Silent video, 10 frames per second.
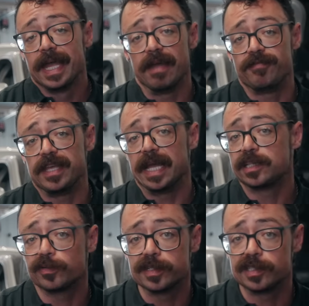If the
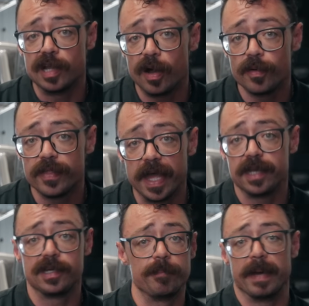answer is no,
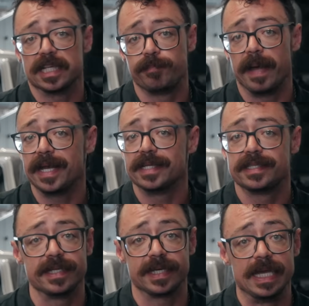then your best bet is
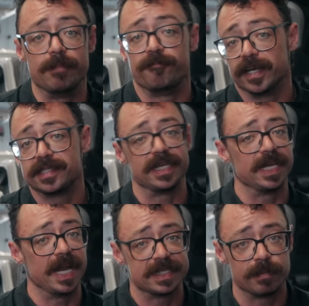to keep fixing
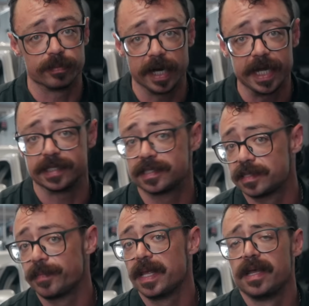it as it
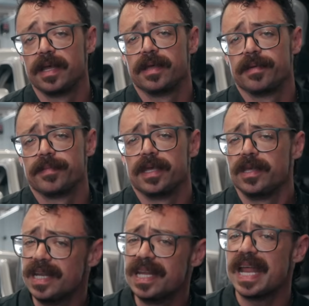breaks.
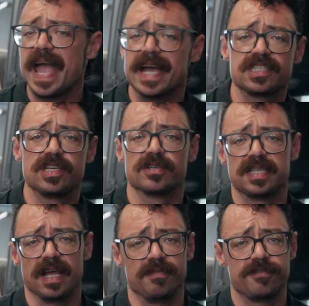You need to ask
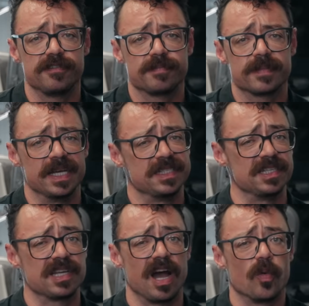yourself, is
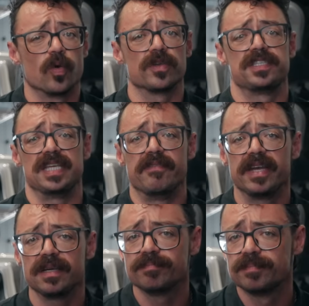this car worth
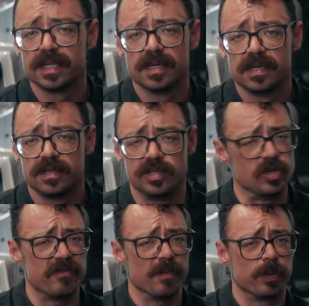saving? Do you
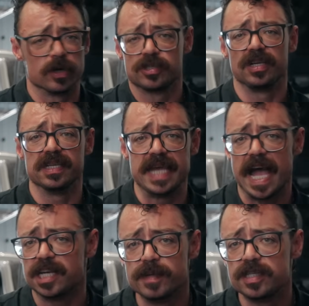have a personal
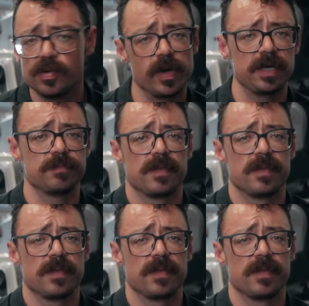attachment to it?